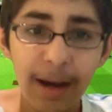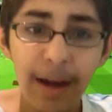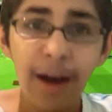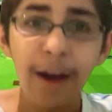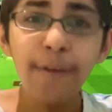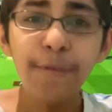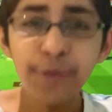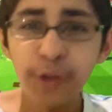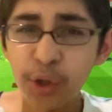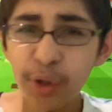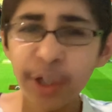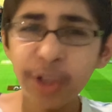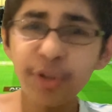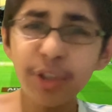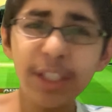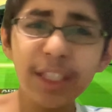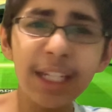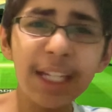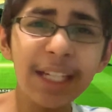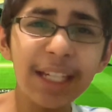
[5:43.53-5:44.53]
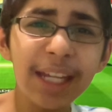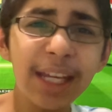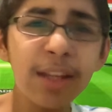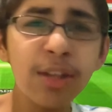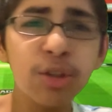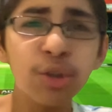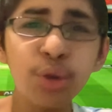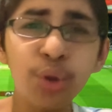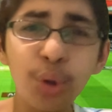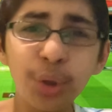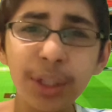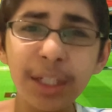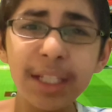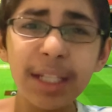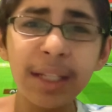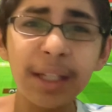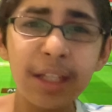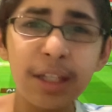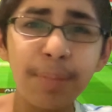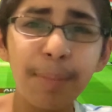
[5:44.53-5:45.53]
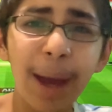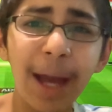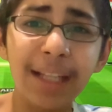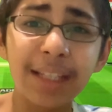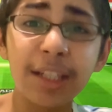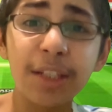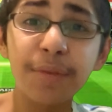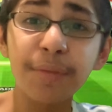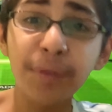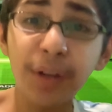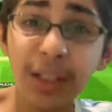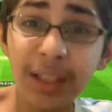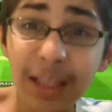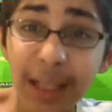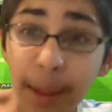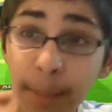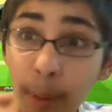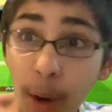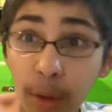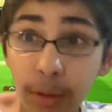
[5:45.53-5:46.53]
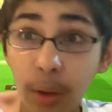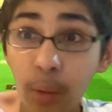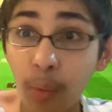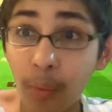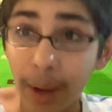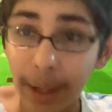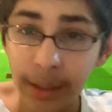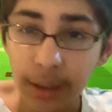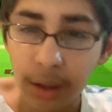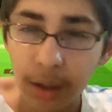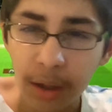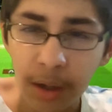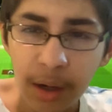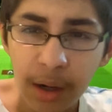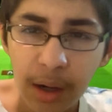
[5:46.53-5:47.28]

A few interesting things to notice in this match is firstly about the weather.